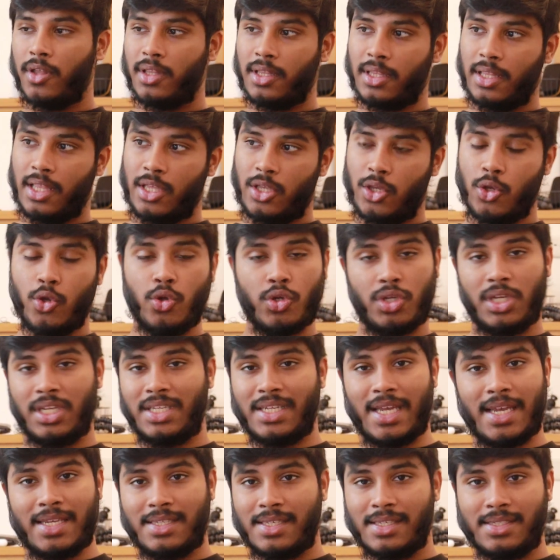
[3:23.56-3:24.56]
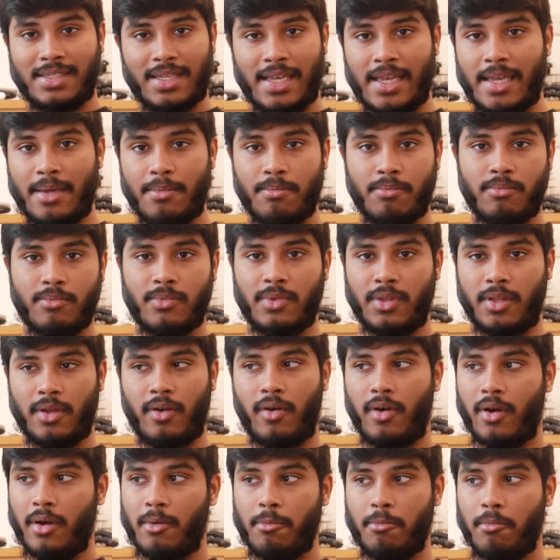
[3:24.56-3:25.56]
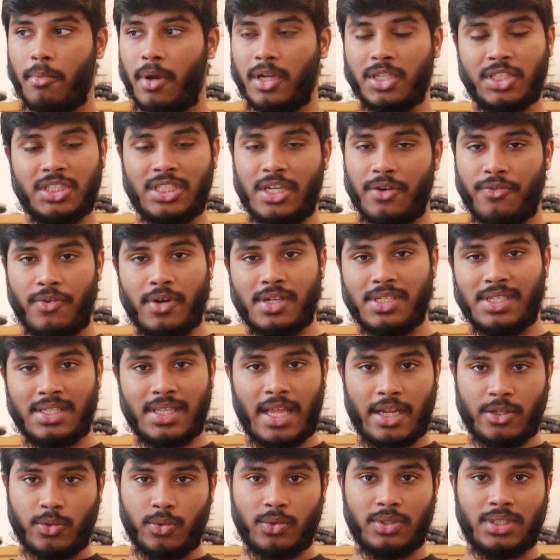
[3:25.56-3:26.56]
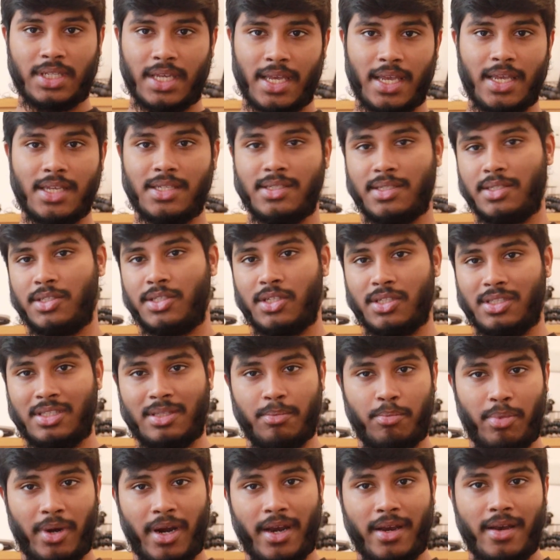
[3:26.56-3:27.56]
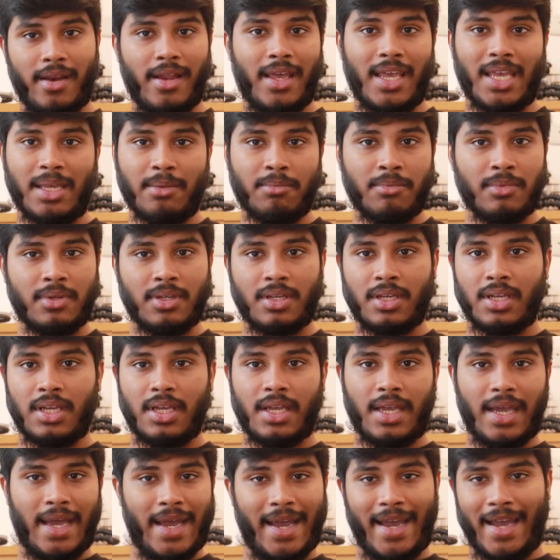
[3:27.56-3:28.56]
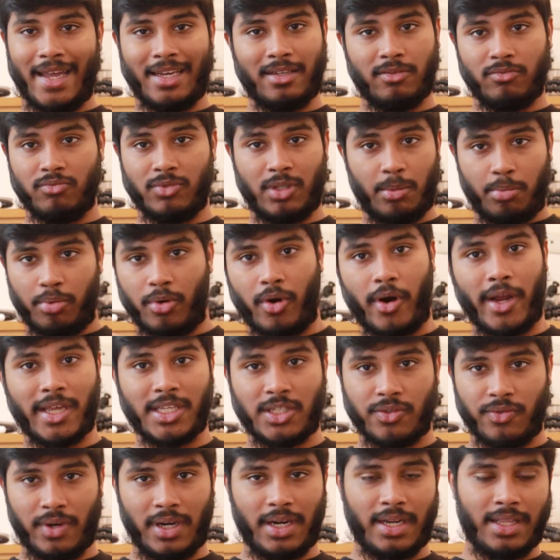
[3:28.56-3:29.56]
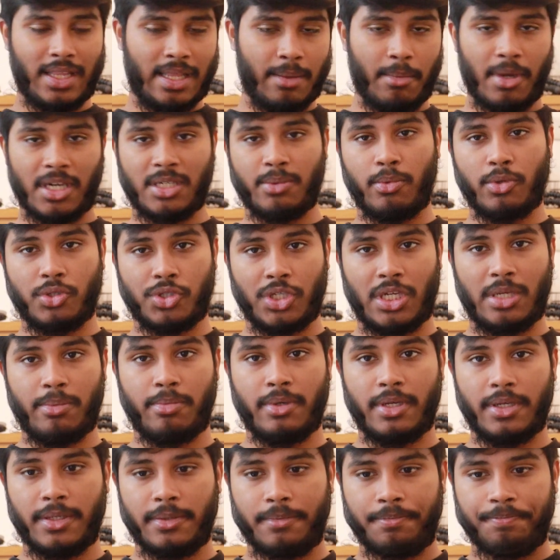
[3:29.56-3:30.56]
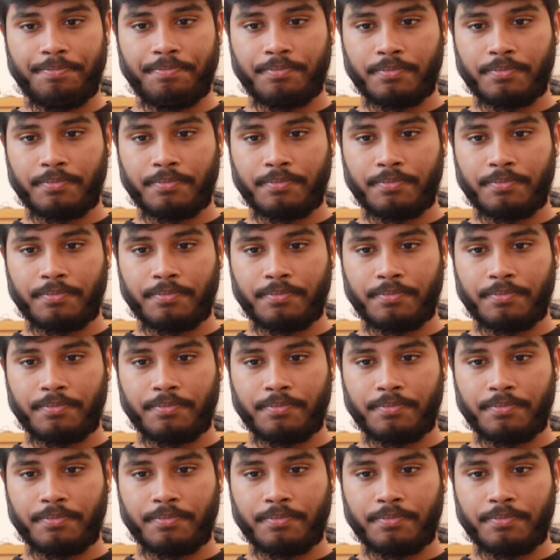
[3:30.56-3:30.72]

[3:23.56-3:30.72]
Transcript: heard that they usually taste the same. There aren't much difference in actual taste. It's just the brand name and the price, really. They're much more cheaper.